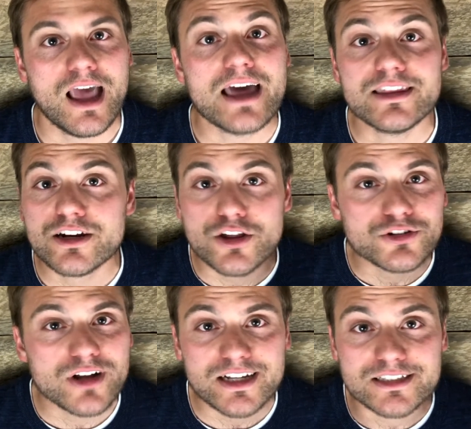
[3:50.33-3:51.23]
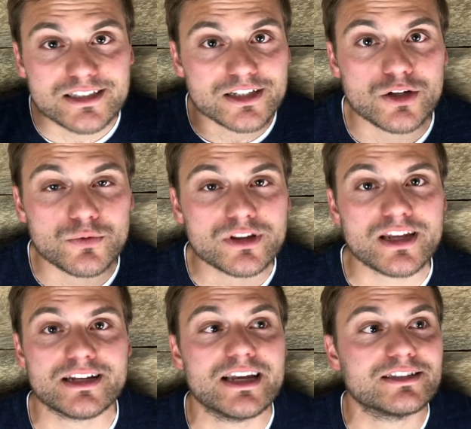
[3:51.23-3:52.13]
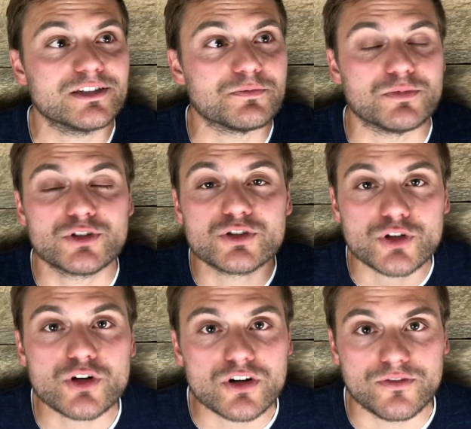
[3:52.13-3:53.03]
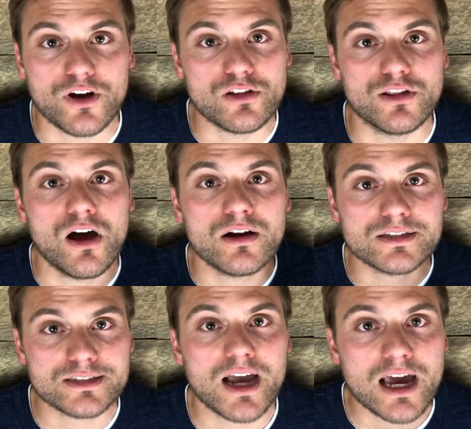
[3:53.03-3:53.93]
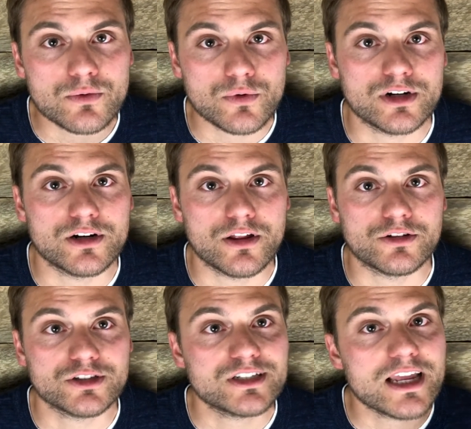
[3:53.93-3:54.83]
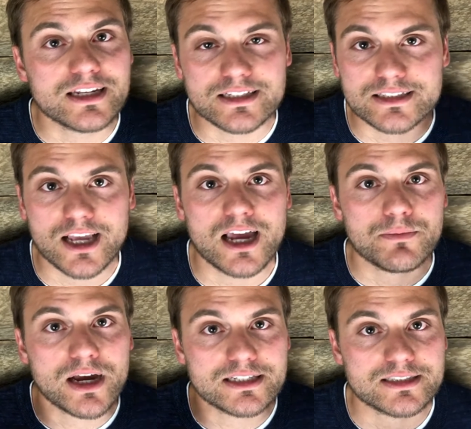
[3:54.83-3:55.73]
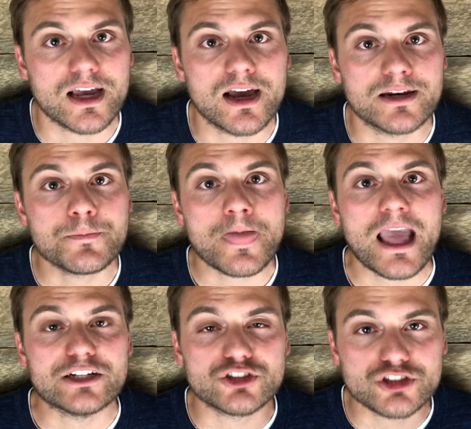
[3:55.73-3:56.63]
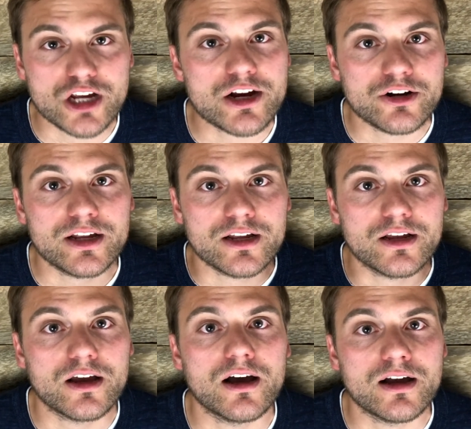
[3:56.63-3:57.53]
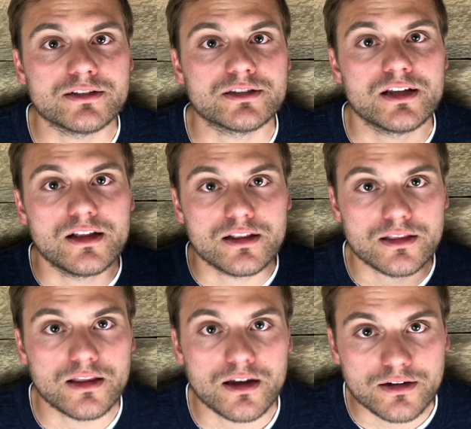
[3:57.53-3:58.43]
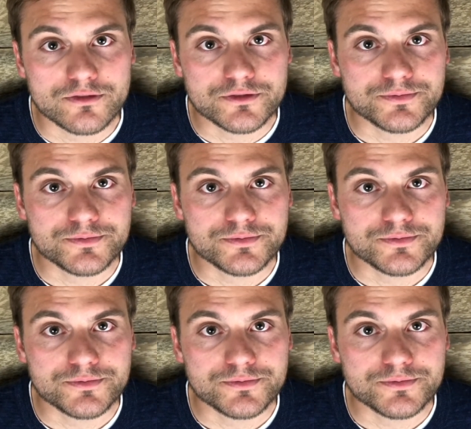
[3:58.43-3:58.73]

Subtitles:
And then other nights still where they get to serve alongside one another, standing side by side and sharing God's love.